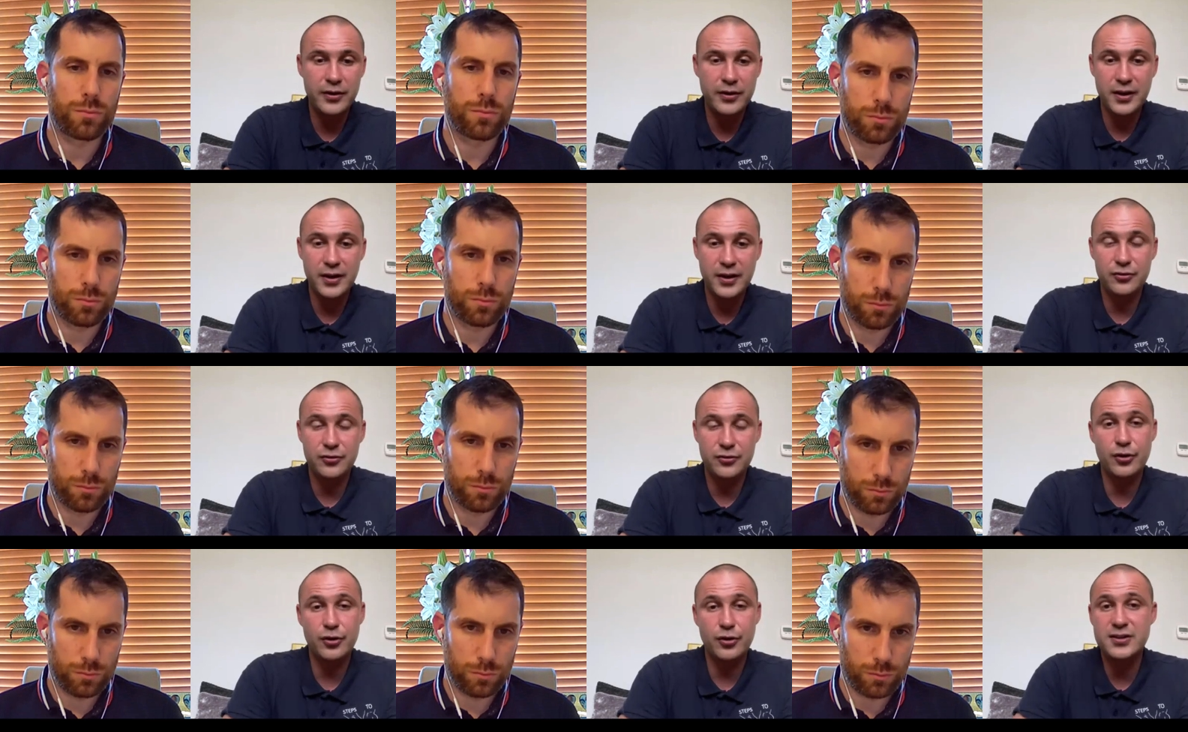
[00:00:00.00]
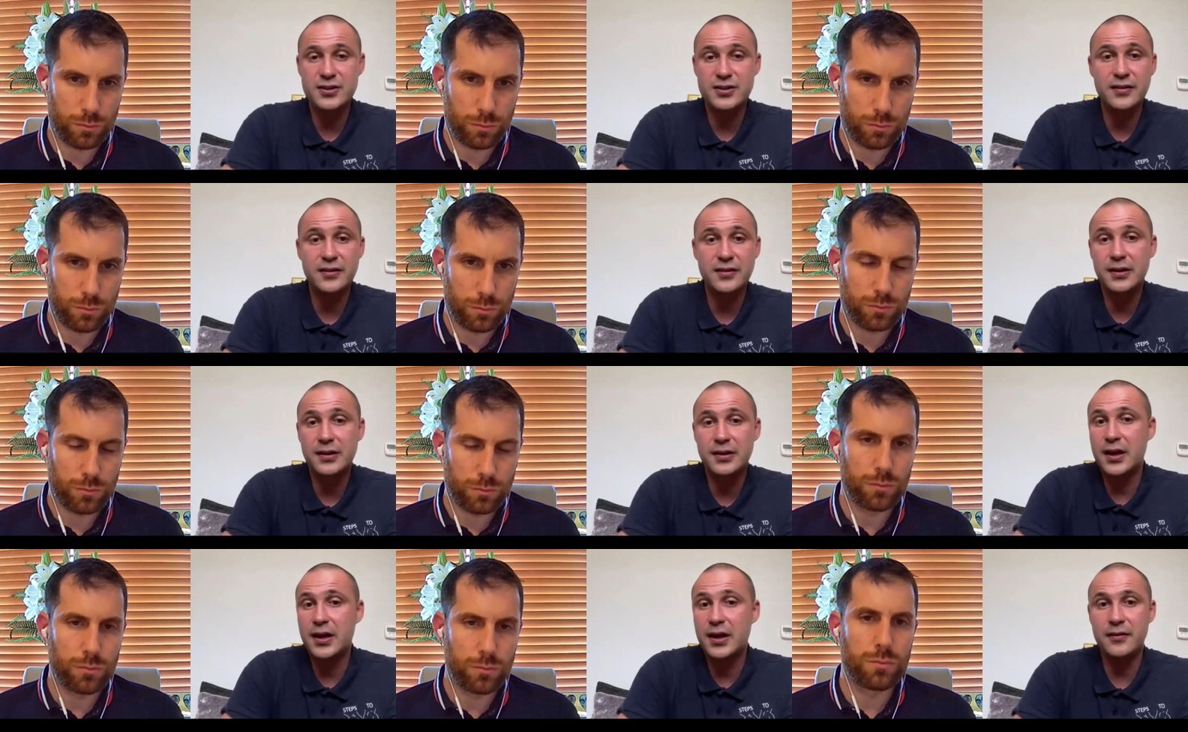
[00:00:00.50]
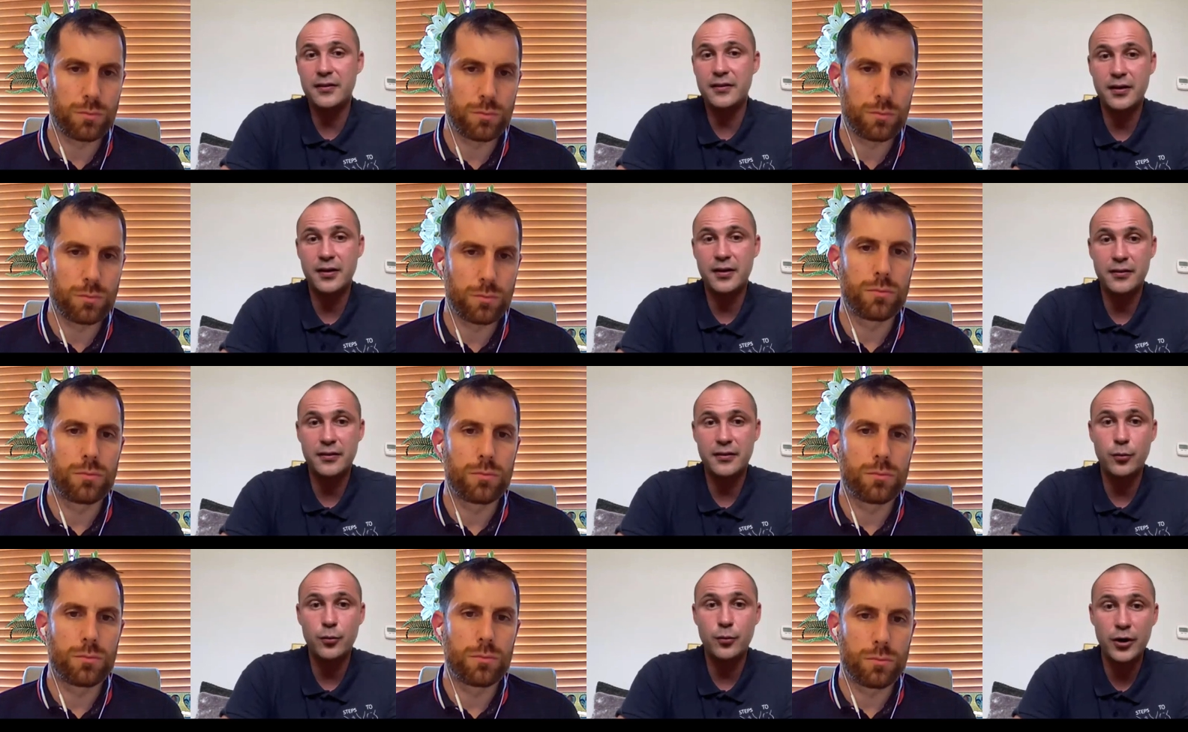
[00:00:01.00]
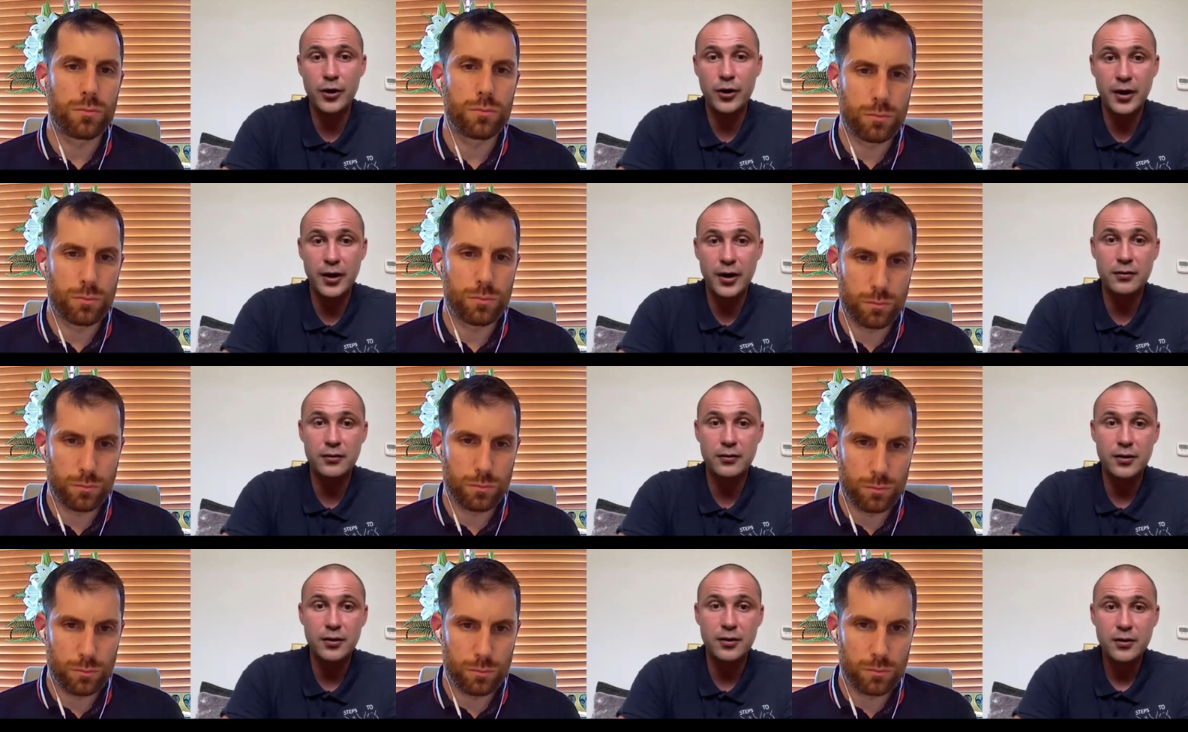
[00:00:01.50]
Speaker 1: all they need to do is indicate that they're
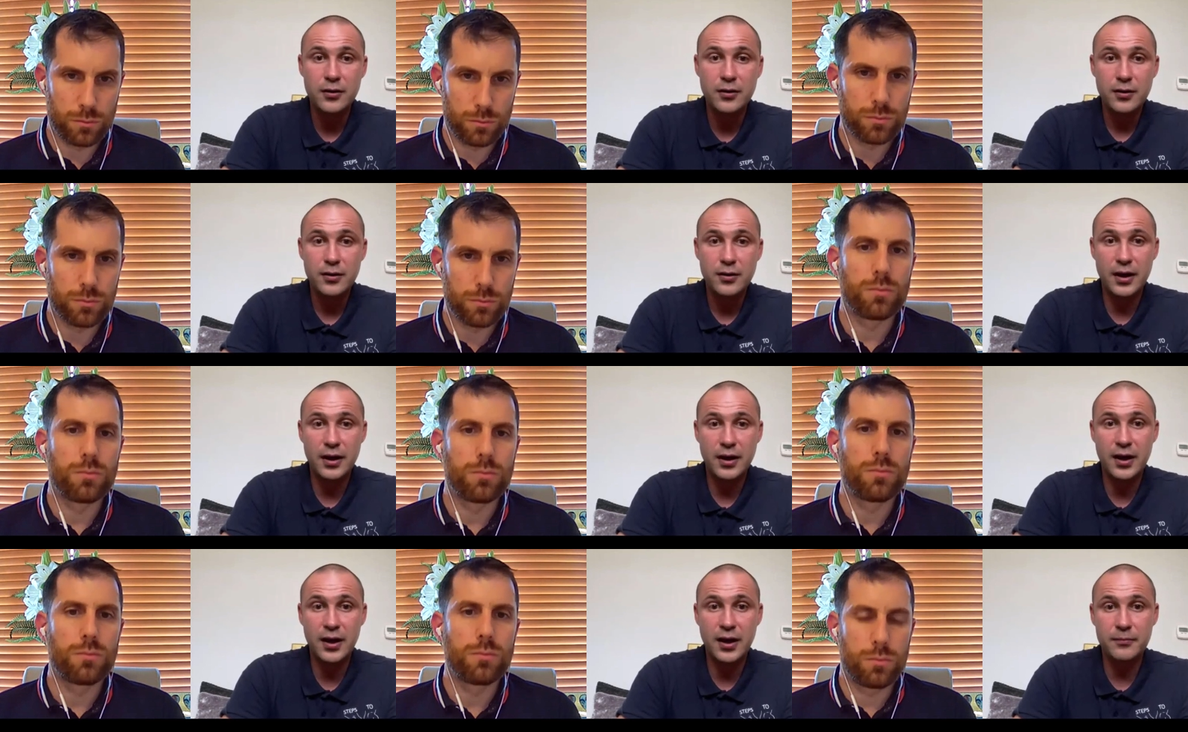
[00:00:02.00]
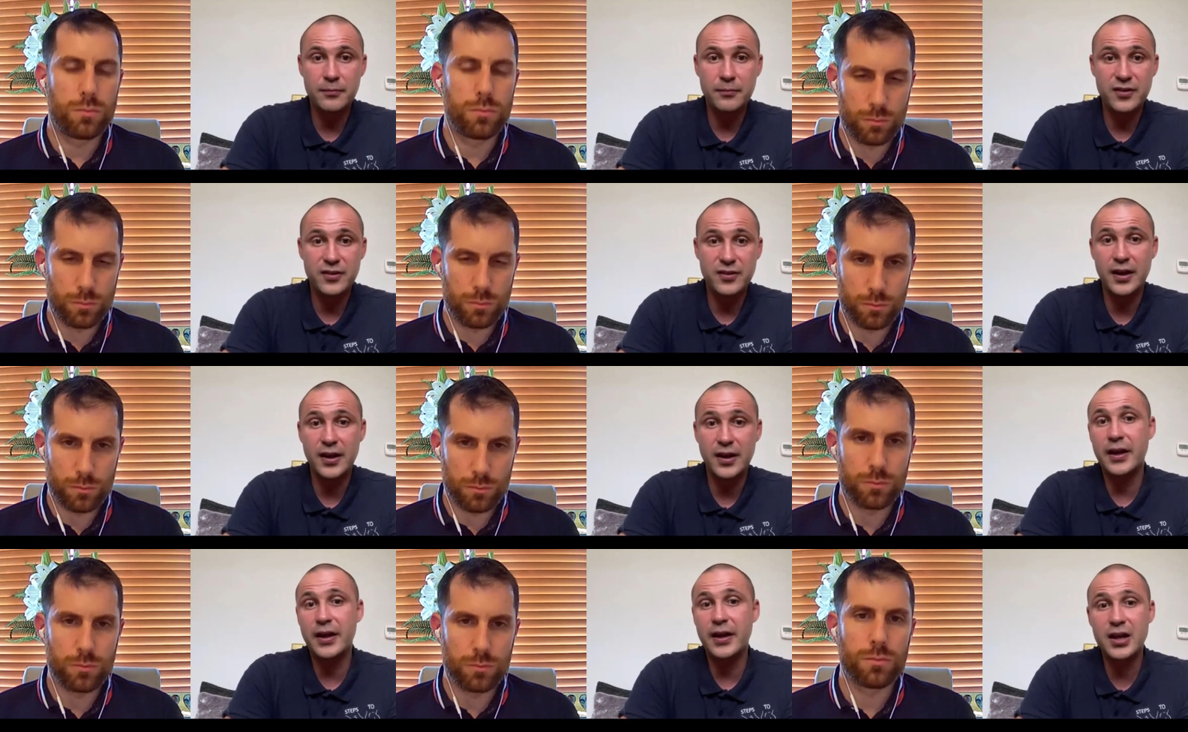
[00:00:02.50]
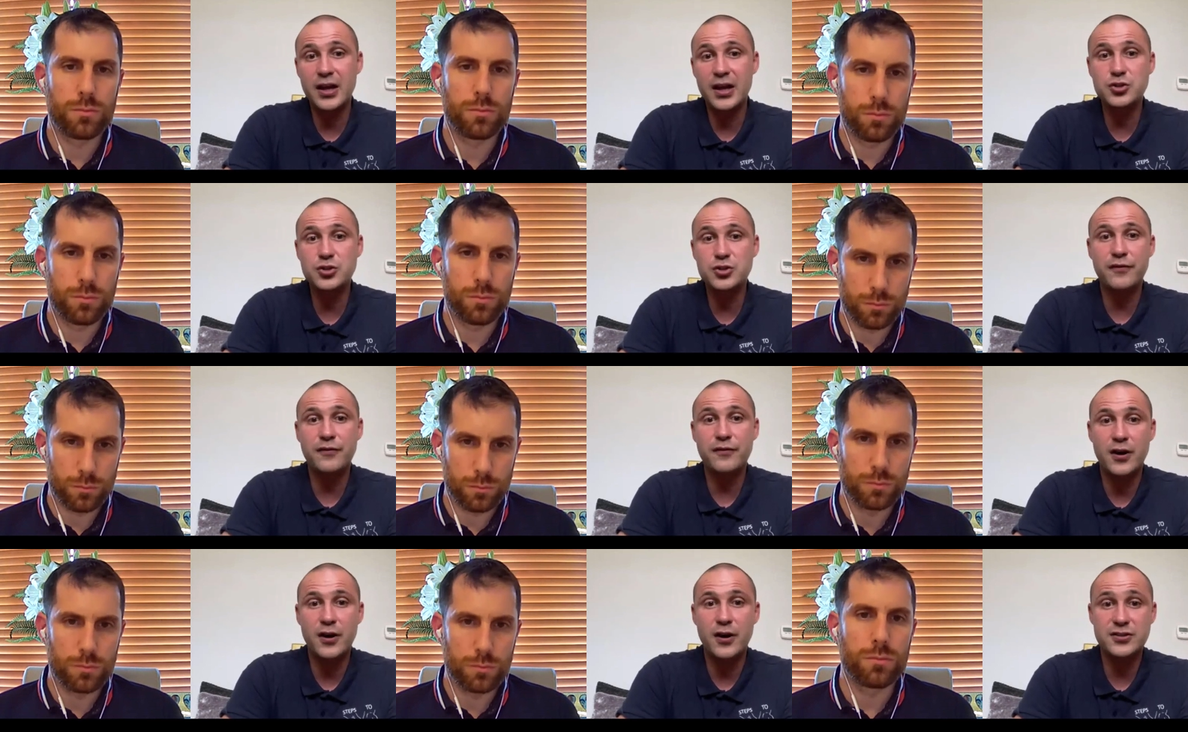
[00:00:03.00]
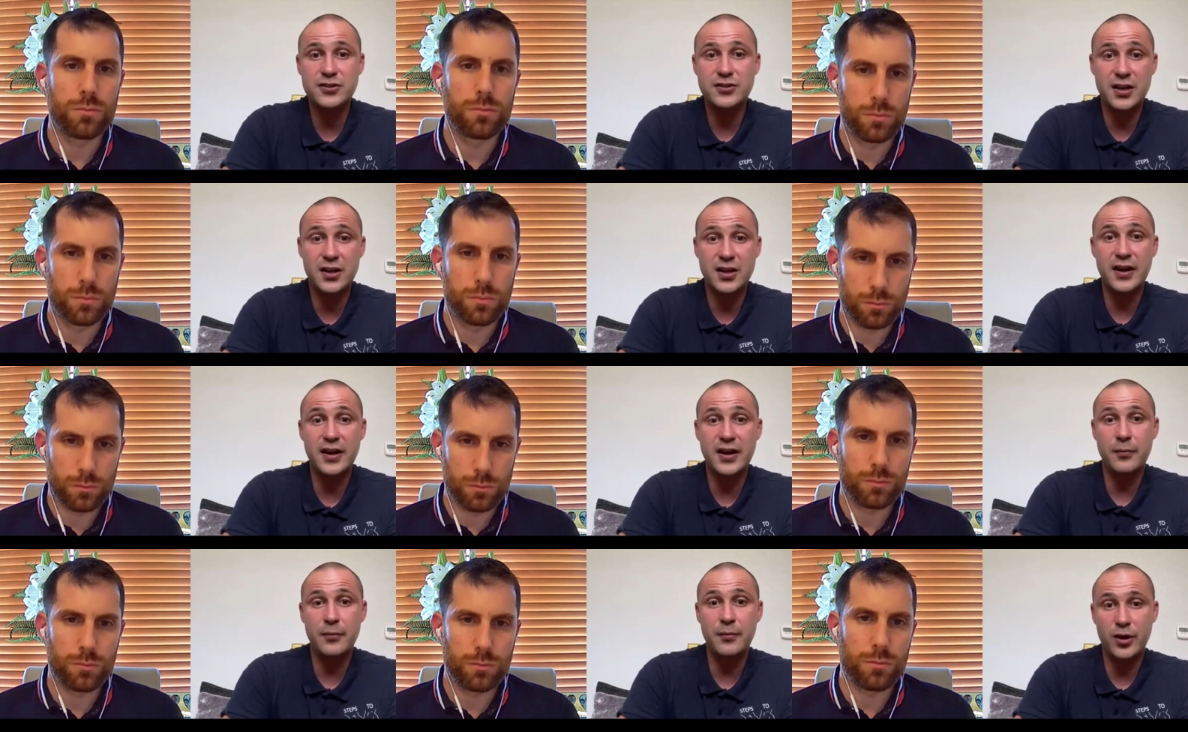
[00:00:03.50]
wanting um, to engage with
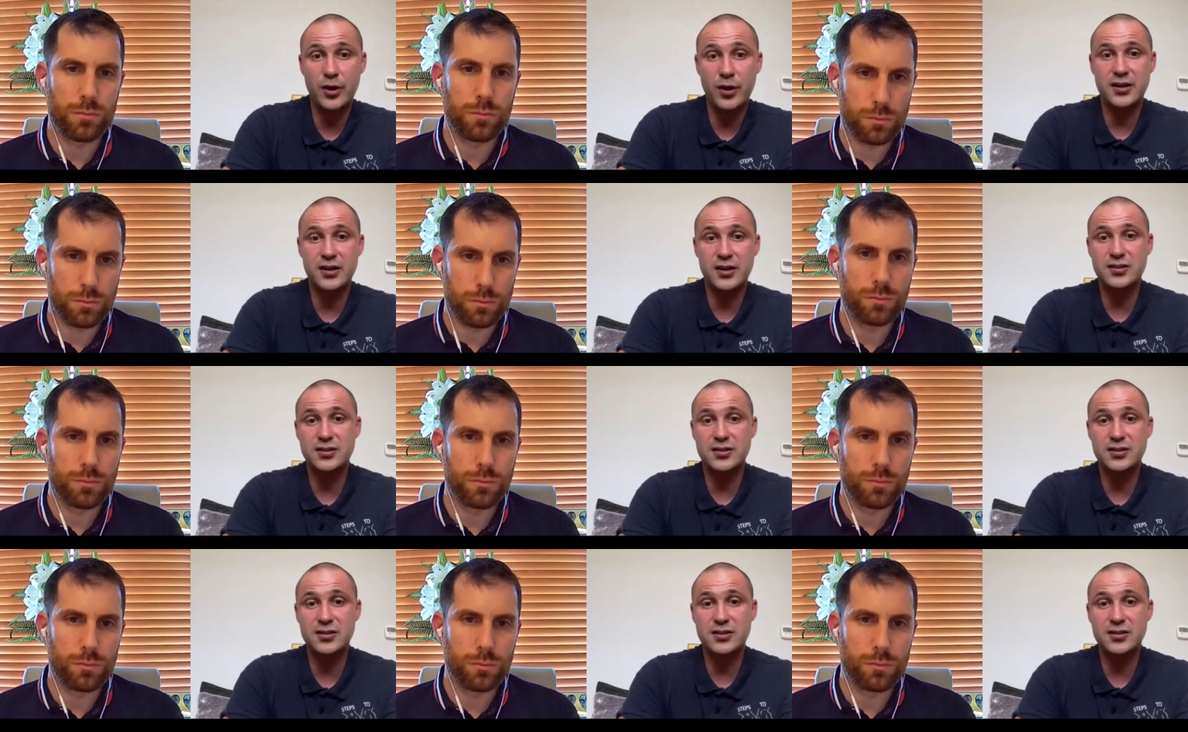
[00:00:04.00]
us, and then we